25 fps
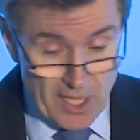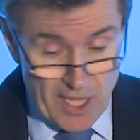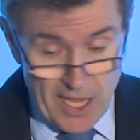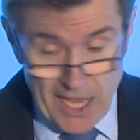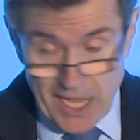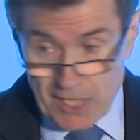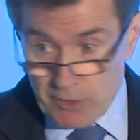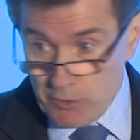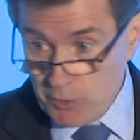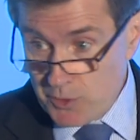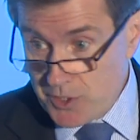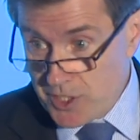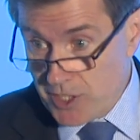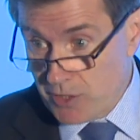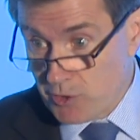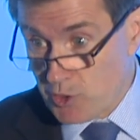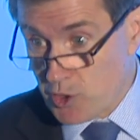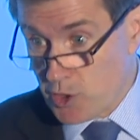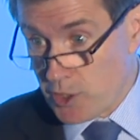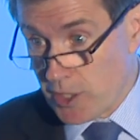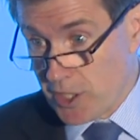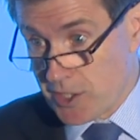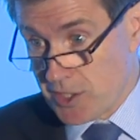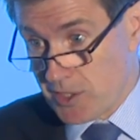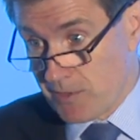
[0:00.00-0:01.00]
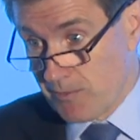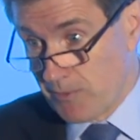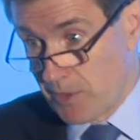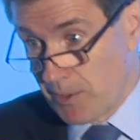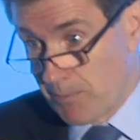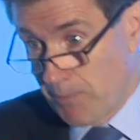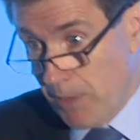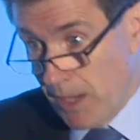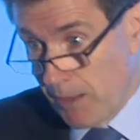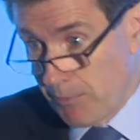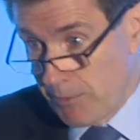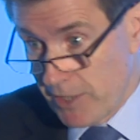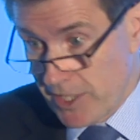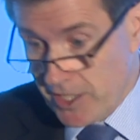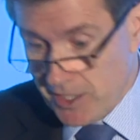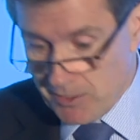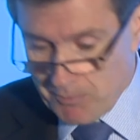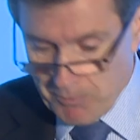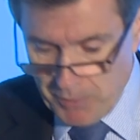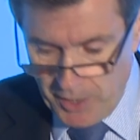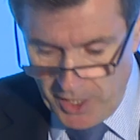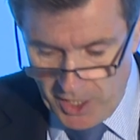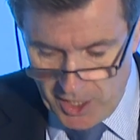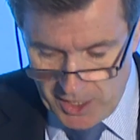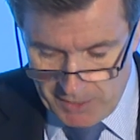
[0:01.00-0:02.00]
and also trust from the public and
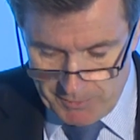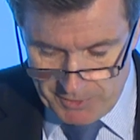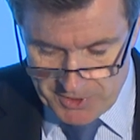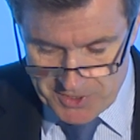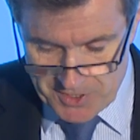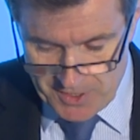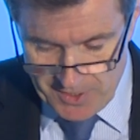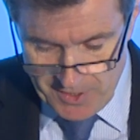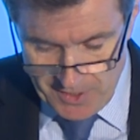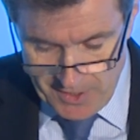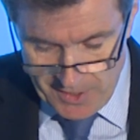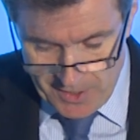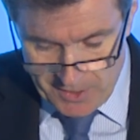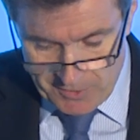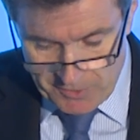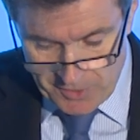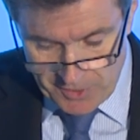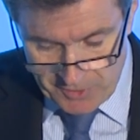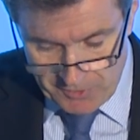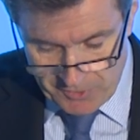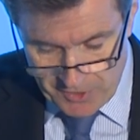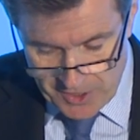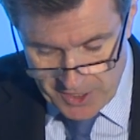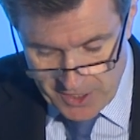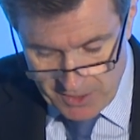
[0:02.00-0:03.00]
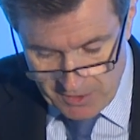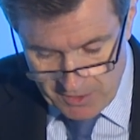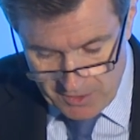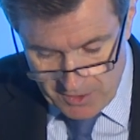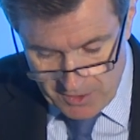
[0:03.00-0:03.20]
Parliament that the